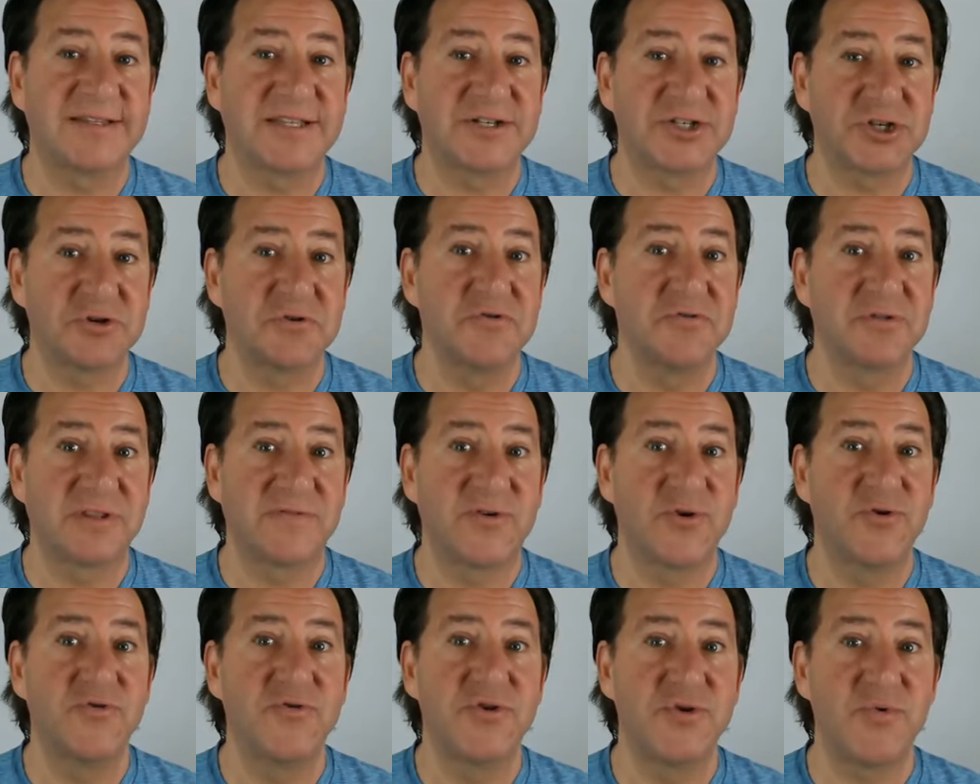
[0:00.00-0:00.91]
the truth of
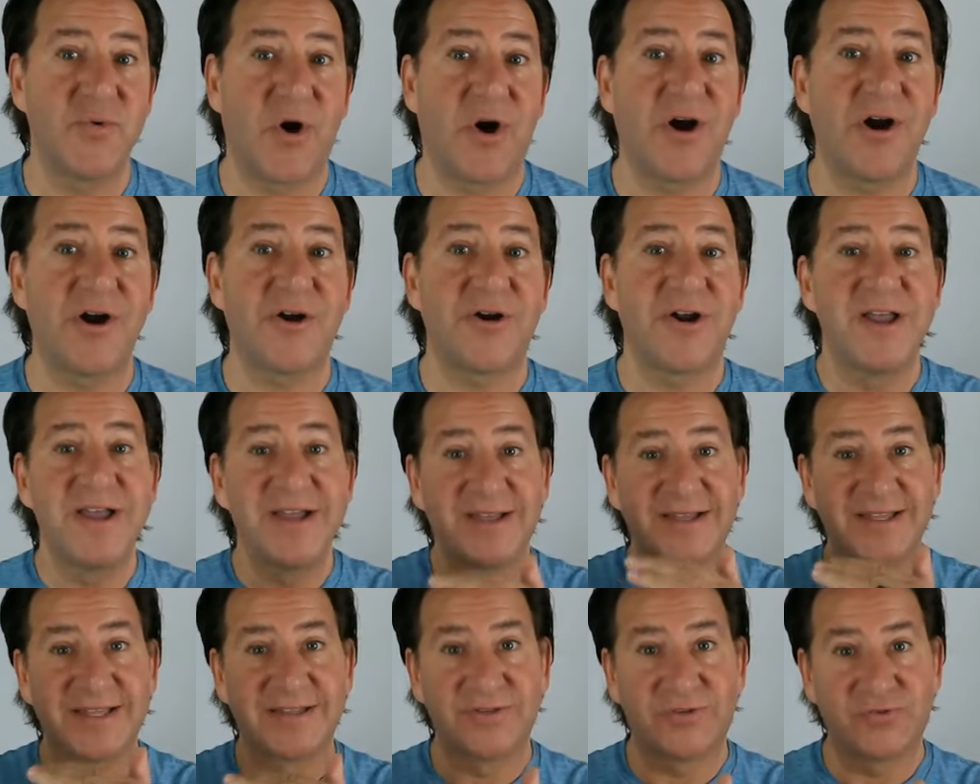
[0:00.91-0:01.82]
who you are
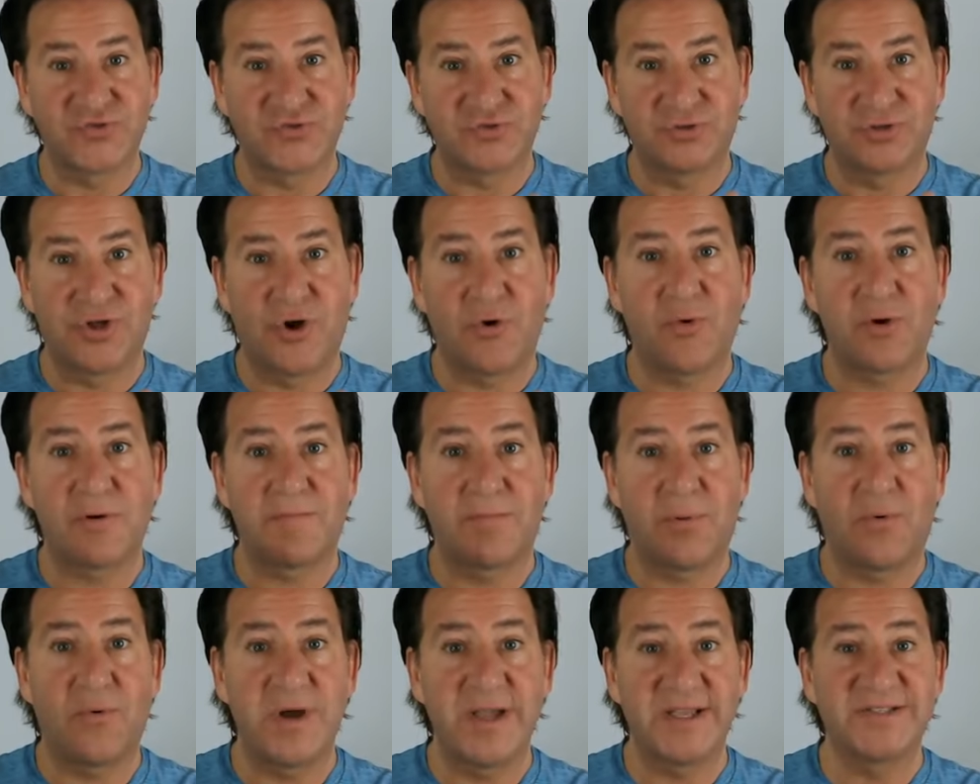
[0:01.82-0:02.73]
in those lower
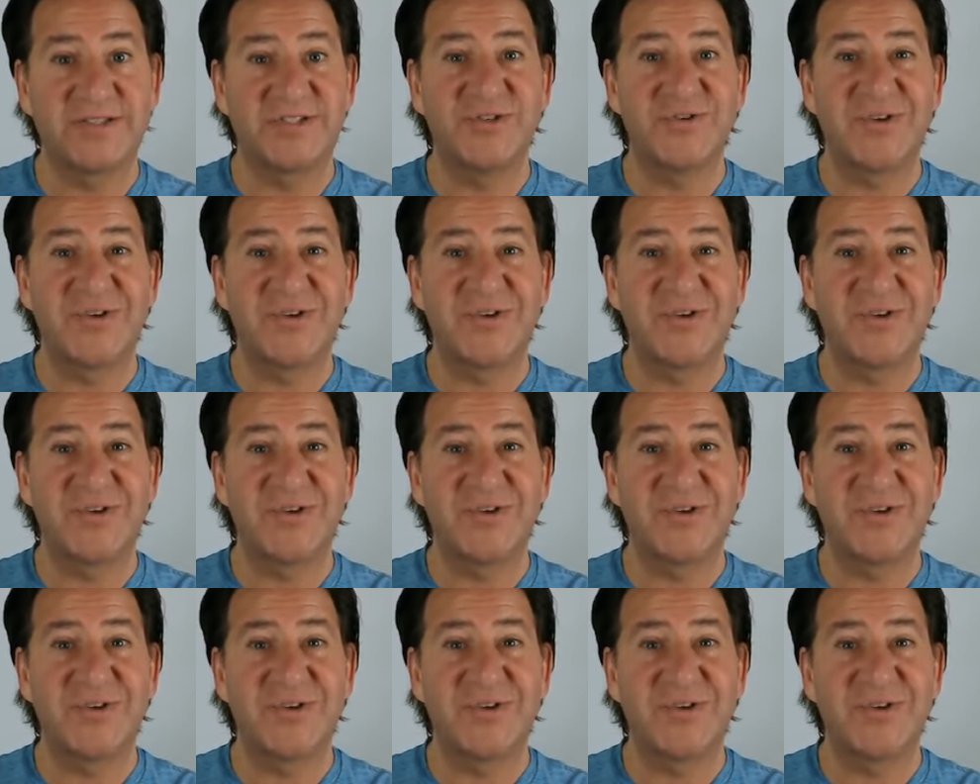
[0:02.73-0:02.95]
points,